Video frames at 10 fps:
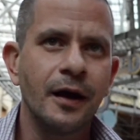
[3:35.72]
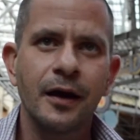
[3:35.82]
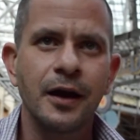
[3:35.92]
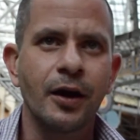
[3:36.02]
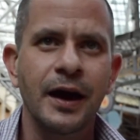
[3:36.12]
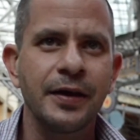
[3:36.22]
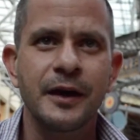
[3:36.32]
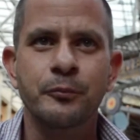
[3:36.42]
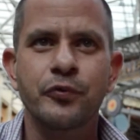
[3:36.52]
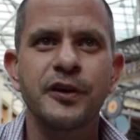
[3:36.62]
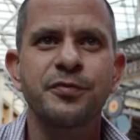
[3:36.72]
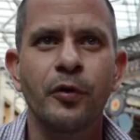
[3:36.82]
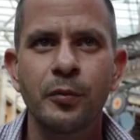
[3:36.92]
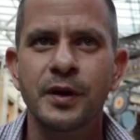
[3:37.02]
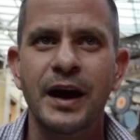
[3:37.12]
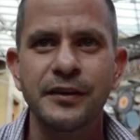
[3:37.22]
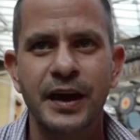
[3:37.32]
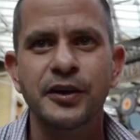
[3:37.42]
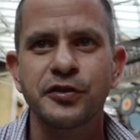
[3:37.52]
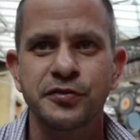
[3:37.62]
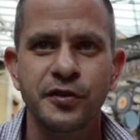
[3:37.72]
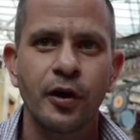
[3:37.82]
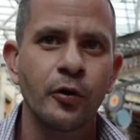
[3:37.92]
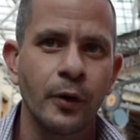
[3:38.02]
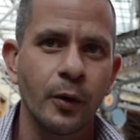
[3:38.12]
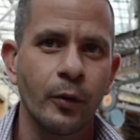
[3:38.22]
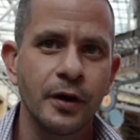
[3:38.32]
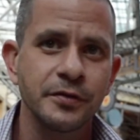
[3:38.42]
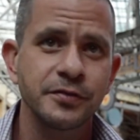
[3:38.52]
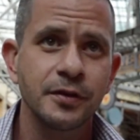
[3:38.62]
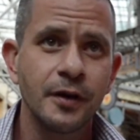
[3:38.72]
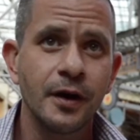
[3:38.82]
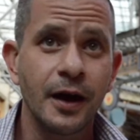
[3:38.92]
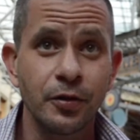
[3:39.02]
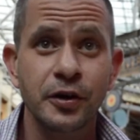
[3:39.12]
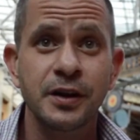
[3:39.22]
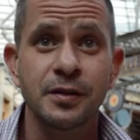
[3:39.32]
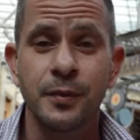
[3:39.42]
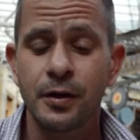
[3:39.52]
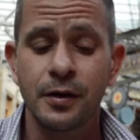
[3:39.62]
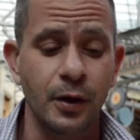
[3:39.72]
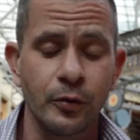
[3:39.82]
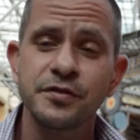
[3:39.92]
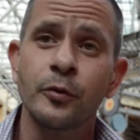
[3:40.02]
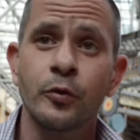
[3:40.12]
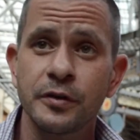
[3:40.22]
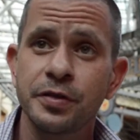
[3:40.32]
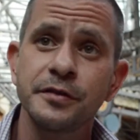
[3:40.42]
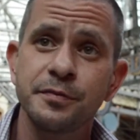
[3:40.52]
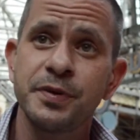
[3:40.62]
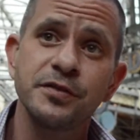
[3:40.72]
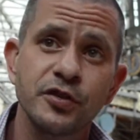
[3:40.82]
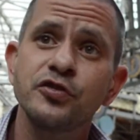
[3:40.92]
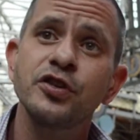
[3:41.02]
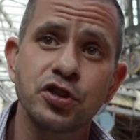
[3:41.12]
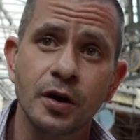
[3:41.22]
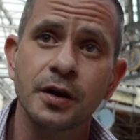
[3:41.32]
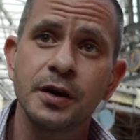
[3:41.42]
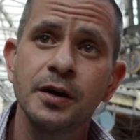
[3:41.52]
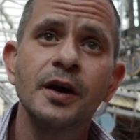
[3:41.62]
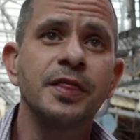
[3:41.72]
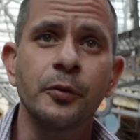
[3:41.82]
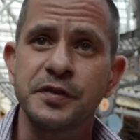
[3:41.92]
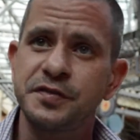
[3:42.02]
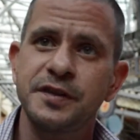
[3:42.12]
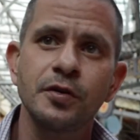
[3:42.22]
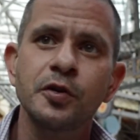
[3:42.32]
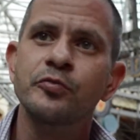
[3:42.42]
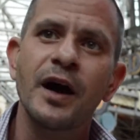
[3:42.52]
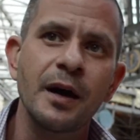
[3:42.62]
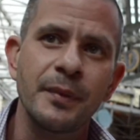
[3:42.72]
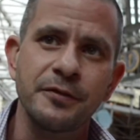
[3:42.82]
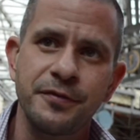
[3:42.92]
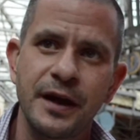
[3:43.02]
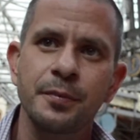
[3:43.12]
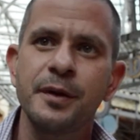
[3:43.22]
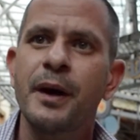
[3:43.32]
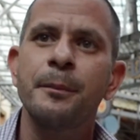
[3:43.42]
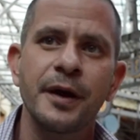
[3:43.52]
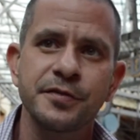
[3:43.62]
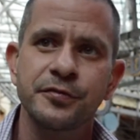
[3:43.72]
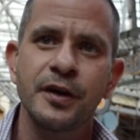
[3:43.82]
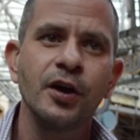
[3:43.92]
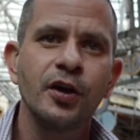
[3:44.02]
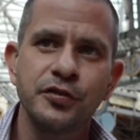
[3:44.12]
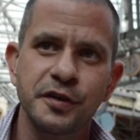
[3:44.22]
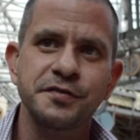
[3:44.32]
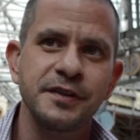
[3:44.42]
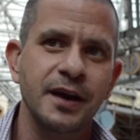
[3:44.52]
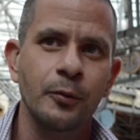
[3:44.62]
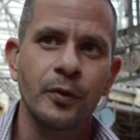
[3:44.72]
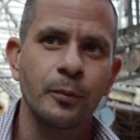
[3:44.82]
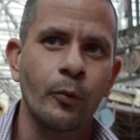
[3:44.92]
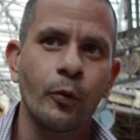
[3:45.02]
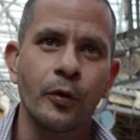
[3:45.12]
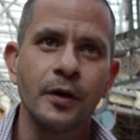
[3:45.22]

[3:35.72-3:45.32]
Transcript: I had that brief moment where I actually saw who I was, and looking in the mirror, I was a worthless piece of shit junkie that would steal and rob my family, my best friend, just to get one more.